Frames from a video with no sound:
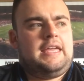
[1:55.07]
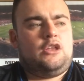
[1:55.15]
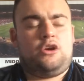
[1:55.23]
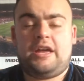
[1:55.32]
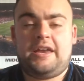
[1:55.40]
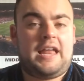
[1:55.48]

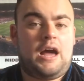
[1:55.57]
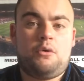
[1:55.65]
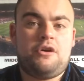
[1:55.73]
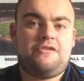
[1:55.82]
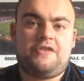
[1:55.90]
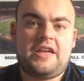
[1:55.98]
You're looking at it
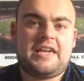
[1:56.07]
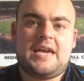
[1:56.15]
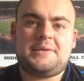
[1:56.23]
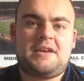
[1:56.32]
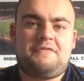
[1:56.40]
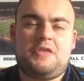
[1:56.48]
now, 3
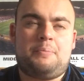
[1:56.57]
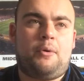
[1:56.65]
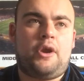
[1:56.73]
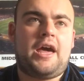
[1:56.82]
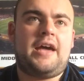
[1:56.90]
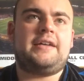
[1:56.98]
games left for the
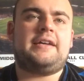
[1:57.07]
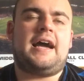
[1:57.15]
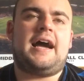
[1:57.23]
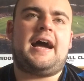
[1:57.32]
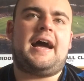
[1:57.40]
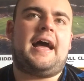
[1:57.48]
Borough,
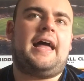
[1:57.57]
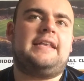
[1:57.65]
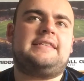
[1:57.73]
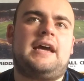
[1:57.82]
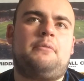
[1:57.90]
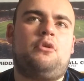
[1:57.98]

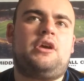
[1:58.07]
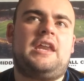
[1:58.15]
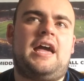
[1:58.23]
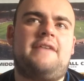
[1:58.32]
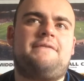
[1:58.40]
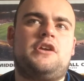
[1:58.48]
and I'm
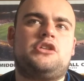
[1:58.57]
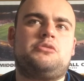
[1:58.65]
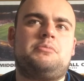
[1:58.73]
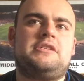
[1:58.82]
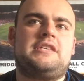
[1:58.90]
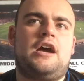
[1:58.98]
looking at it thinking
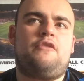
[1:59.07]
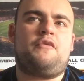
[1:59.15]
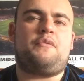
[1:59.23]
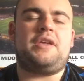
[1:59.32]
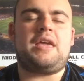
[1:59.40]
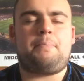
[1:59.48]
to myself,
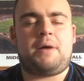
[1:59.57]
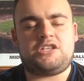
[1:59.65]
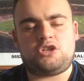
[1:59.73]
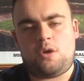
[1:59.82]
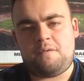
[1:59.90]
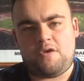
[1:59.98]
if we can get
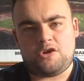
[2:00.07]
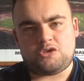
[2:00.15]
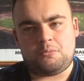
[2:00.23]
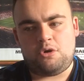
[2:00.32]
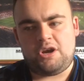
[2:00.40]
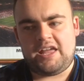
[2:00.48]
past Nottingham Forest
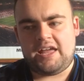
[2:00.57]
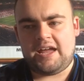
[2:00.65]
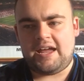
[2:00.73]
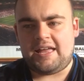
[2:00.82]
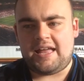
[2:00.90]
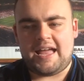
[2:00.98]
on
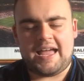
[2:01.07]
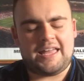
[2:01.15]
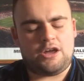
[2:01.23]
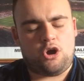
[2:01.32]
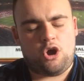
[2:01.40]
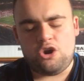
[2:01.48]
Monday,
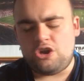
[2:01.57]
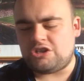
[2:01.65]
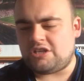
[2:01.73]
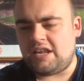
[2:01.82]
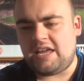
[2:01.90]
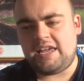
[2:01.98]

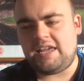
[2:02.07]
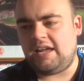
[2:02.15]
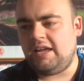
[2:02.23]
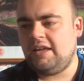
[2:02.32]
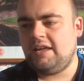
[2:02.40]
honestly,